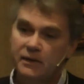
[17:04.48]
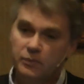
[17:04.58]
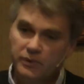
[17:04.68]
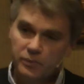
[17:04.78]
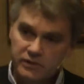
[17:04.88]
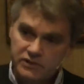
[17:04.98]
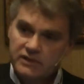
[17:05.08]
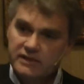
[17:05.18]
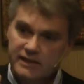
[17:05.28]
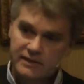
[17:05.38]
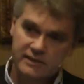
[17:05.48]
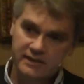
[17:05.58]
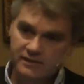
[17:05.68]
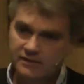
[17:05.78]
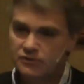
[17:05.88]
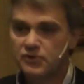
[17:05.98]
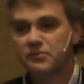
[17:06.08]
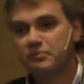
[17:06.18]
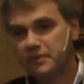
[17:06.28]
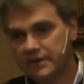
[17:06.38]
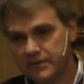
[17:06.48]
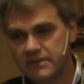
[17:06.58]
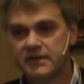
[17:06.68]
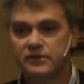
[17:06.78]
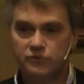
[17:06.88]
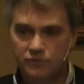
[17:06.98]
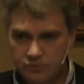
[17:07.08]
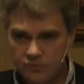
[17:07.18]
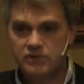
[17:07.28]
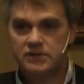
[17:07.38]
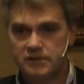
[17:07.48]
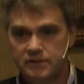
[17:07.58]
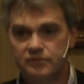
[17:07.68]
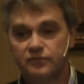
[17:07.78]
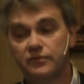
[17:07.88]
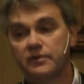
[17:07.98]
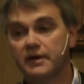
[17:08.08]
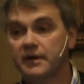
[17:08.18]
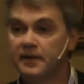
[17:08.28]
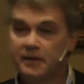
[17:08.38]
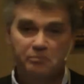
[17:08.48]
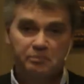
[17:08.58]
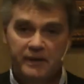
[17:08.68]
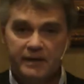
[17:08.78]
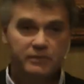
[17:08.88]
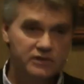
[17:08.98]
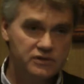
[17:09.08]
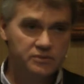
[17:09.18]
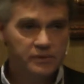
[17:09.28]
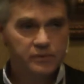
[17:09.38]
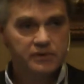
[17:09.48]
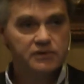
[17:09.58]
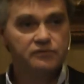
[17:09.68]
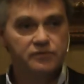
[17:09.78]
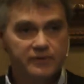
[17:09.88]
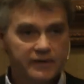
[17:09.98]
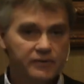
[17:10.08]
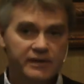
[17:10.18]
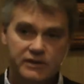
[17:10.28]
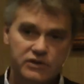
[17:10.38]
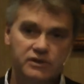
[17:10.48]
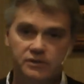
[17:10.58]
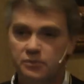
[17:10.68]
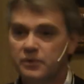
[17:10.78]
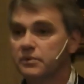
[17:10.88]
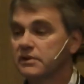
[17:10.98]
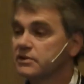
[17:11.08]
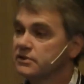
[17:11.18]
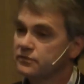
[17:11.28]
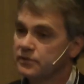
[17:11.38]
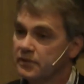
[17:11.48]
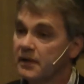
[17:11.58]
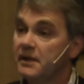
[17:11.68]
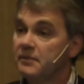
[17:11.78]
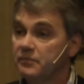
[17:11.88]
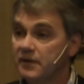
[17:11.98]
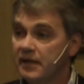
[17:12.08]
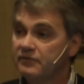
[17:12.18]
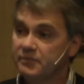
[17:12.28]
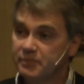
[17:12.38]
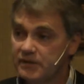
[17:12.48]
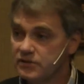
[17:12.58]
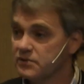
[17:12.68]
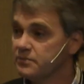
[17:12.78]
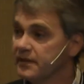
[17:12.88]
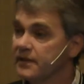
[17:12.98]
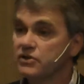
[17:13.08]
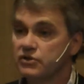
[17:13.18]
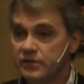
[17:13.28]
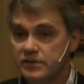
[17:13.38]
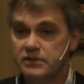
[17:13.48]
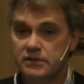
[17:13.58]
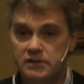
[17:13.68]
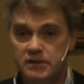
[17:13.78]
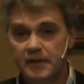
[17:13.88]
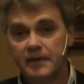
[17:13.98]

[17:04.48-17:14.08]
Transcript: we want the data to compare it and to use it for payment, we want it for regulation, we want it for having patients making choices,